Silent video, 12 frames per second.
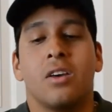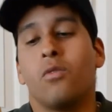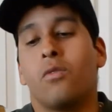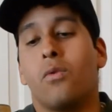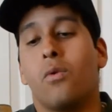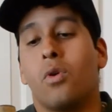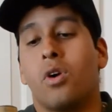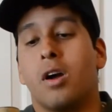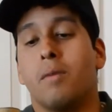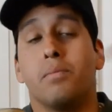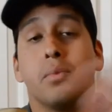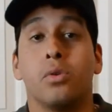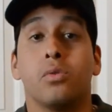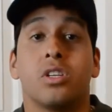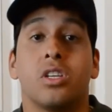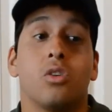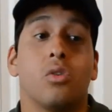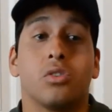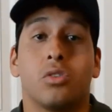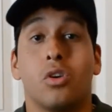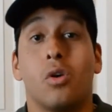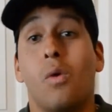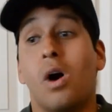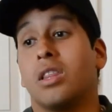for a boot, you also
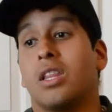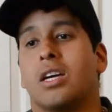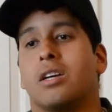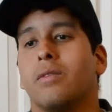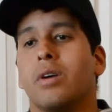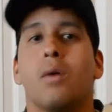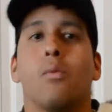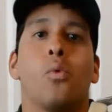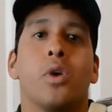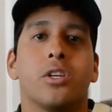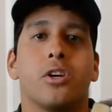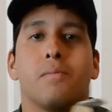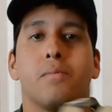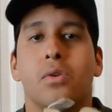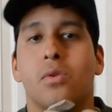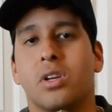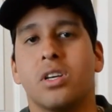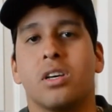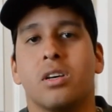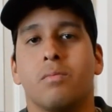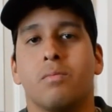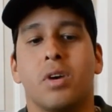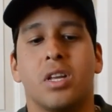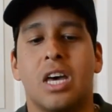don't want like a winter boot,
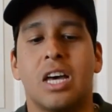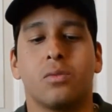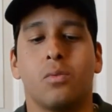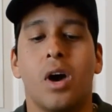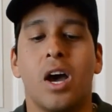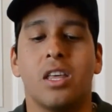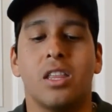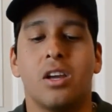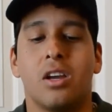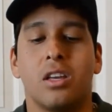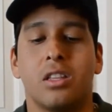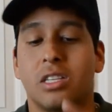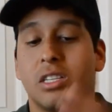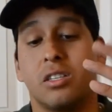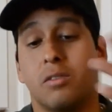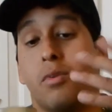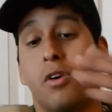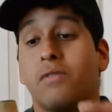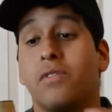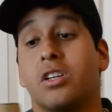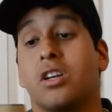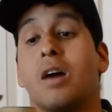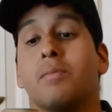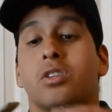but that's why this is a
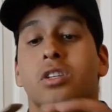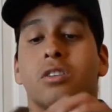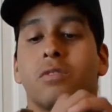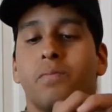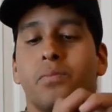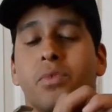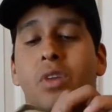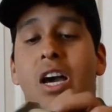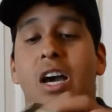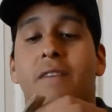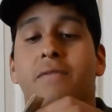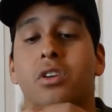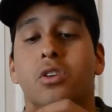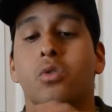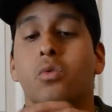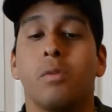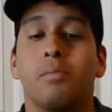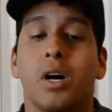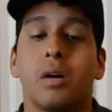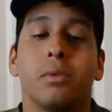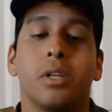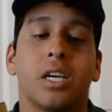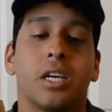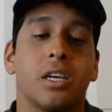perfect option. I have the New
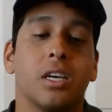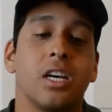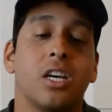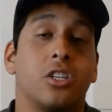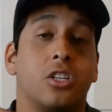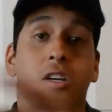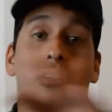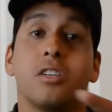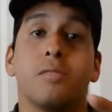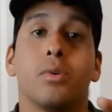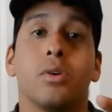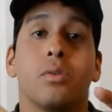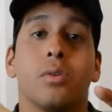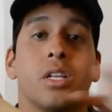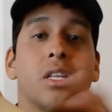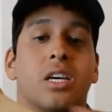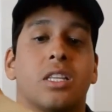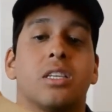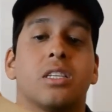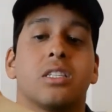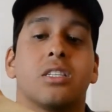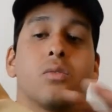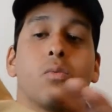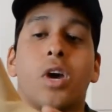Republic Chelsea boot in like this
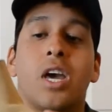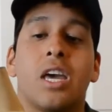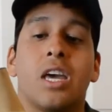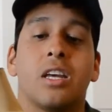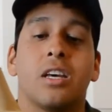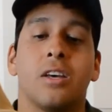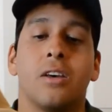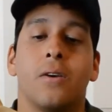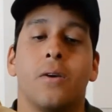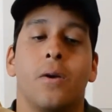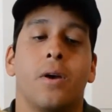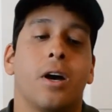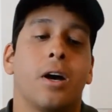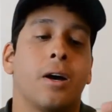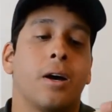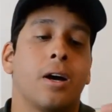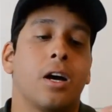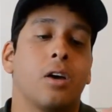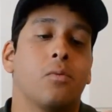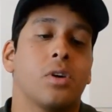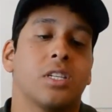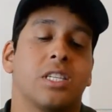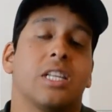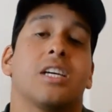suede, I want
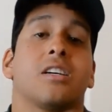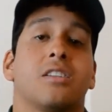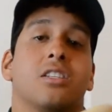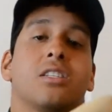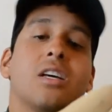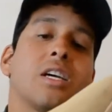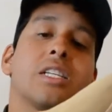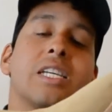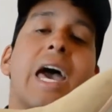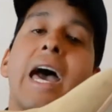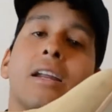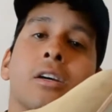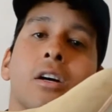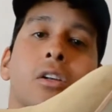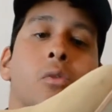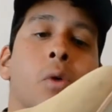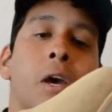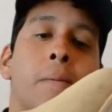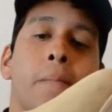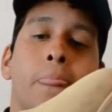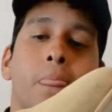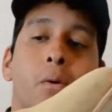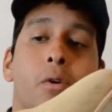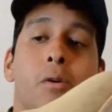to say like just like a tan colorway,
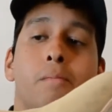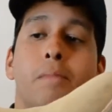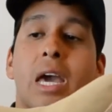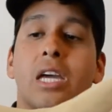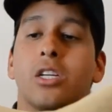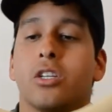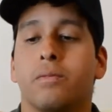or beige,